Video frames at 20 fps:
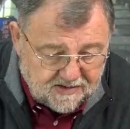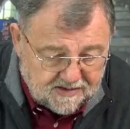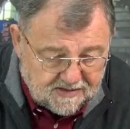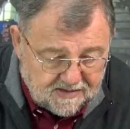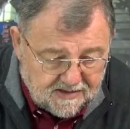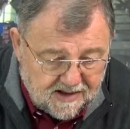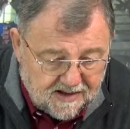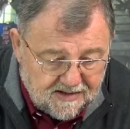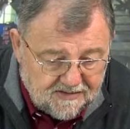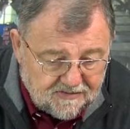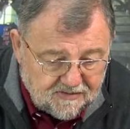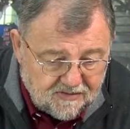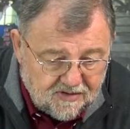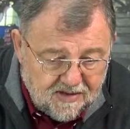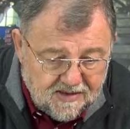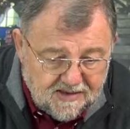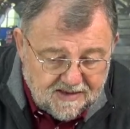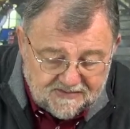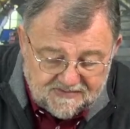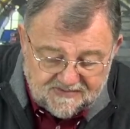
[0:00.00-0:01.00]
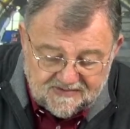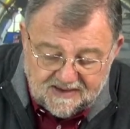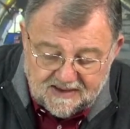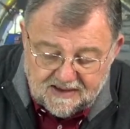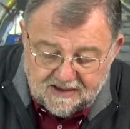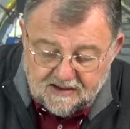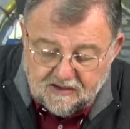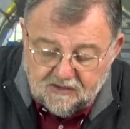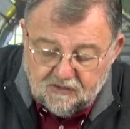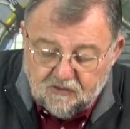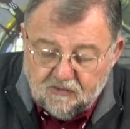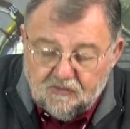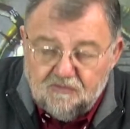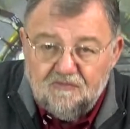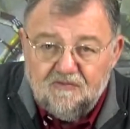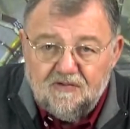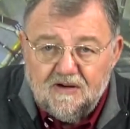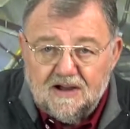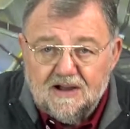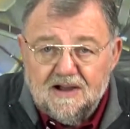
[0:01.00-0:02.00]
extra areas which
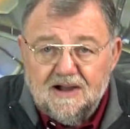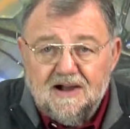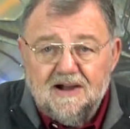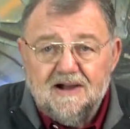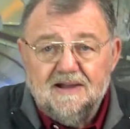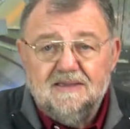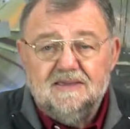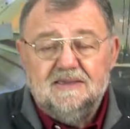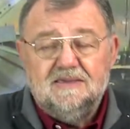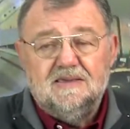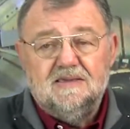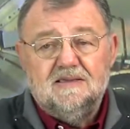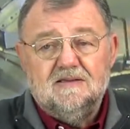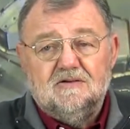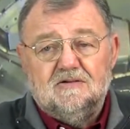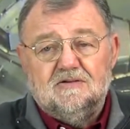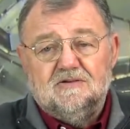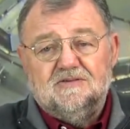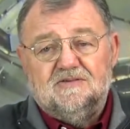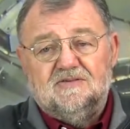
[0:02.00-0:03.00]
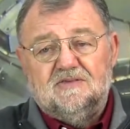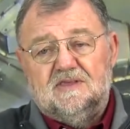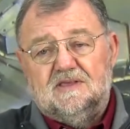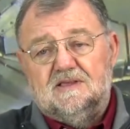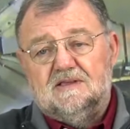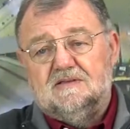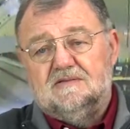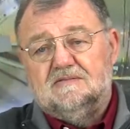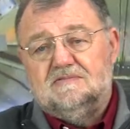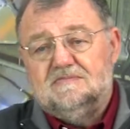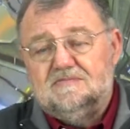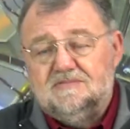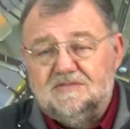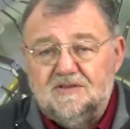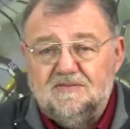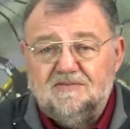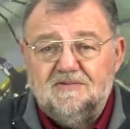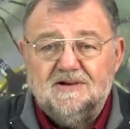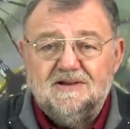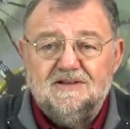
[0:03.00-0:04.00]
it measures, and
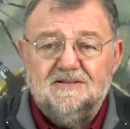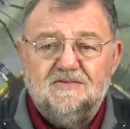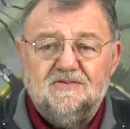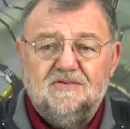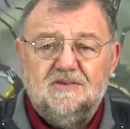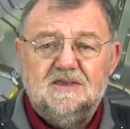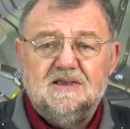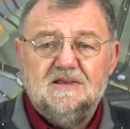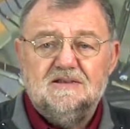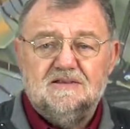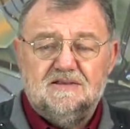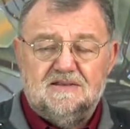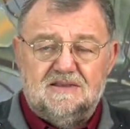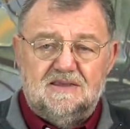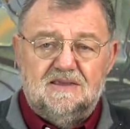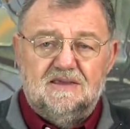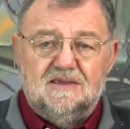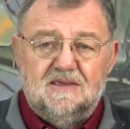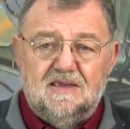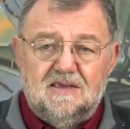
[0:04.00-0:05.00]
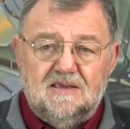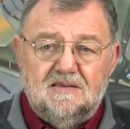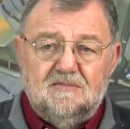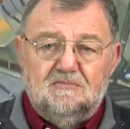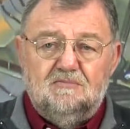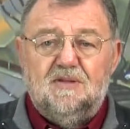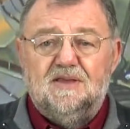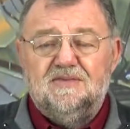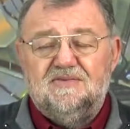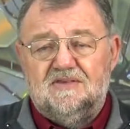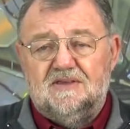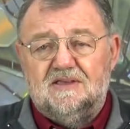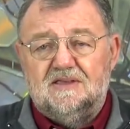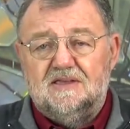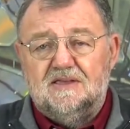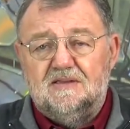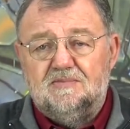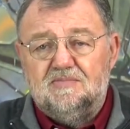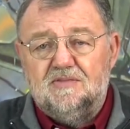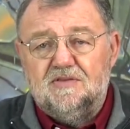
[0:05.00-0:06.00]
subsequently shows
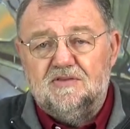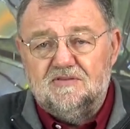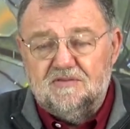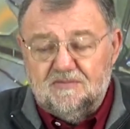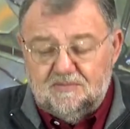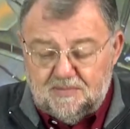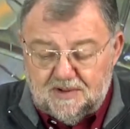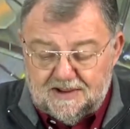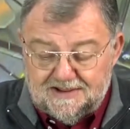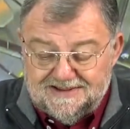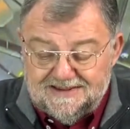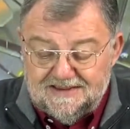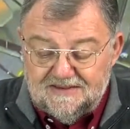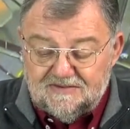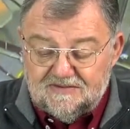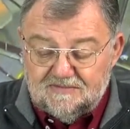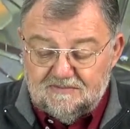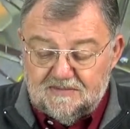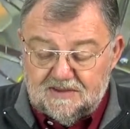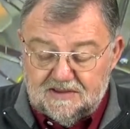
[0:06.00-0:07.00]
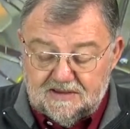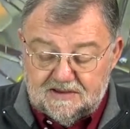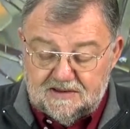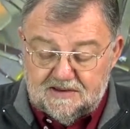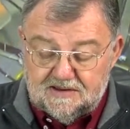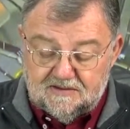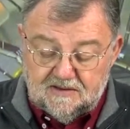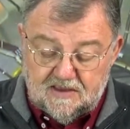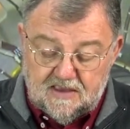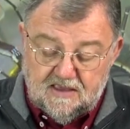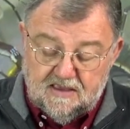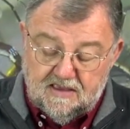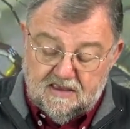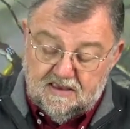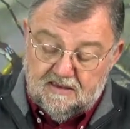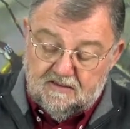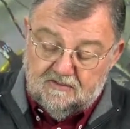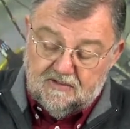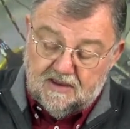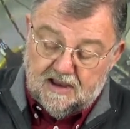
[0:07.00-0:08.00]
very
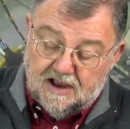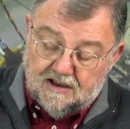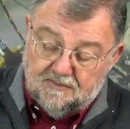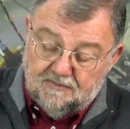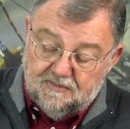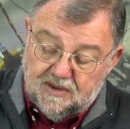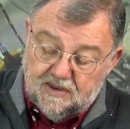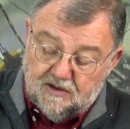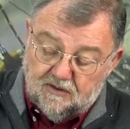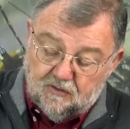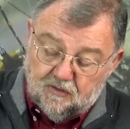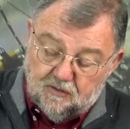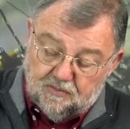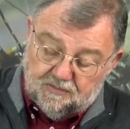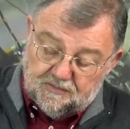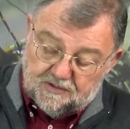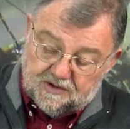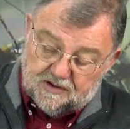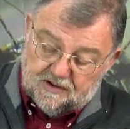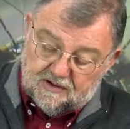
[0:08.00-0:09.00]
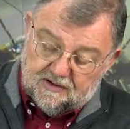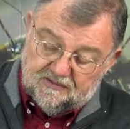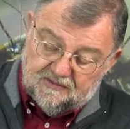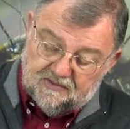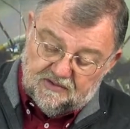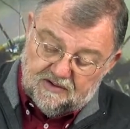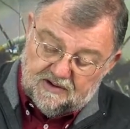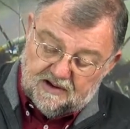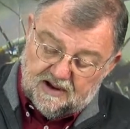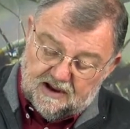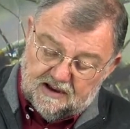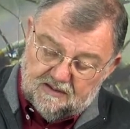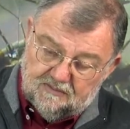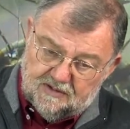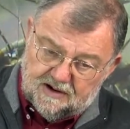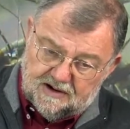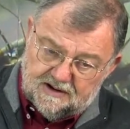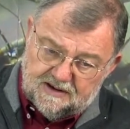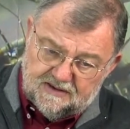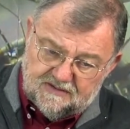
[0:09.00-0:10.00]
extensive and
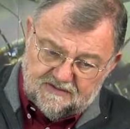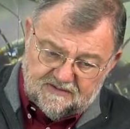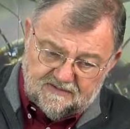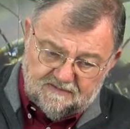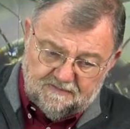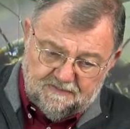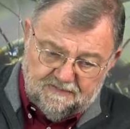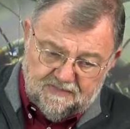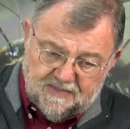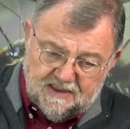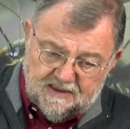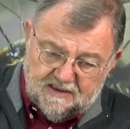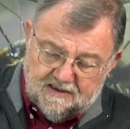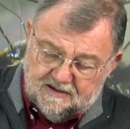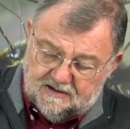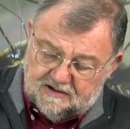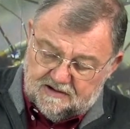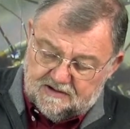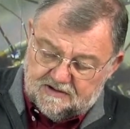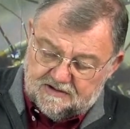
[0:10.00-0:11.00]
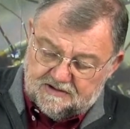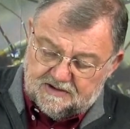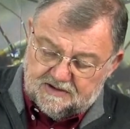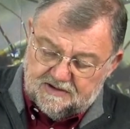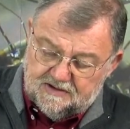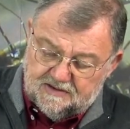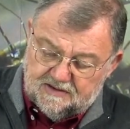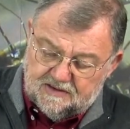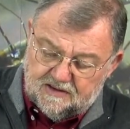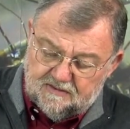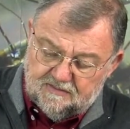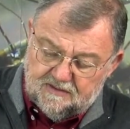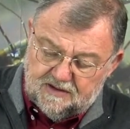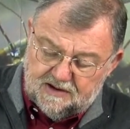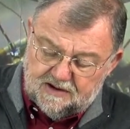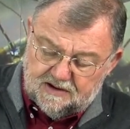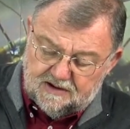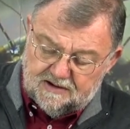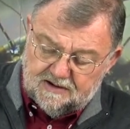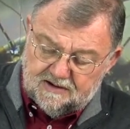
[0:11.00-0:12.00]
differentiated the measured results with this
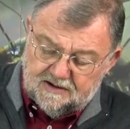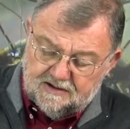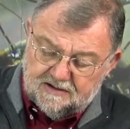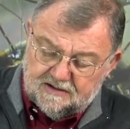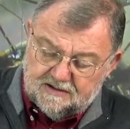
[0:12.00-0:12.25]
device.